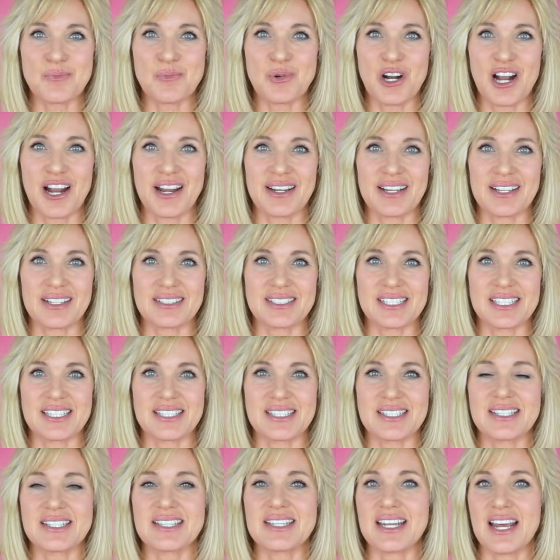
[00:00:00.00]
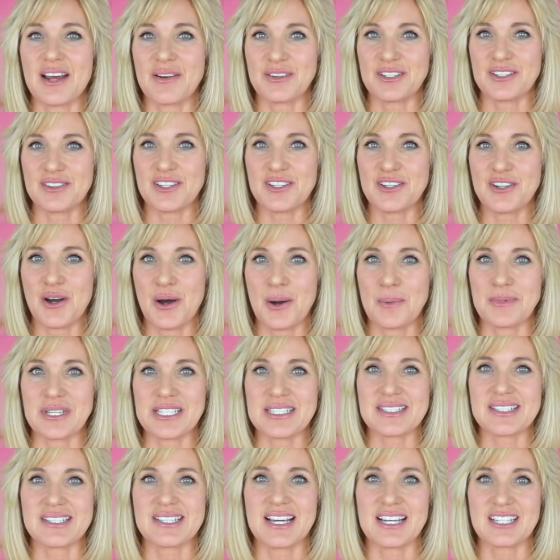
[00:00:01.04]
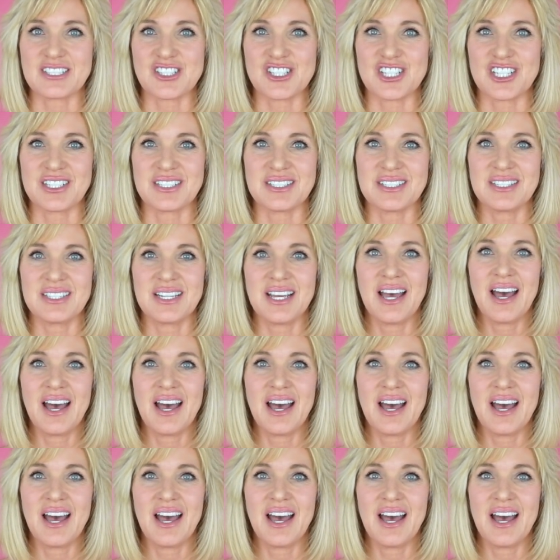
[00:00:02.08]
product is down in the comments section.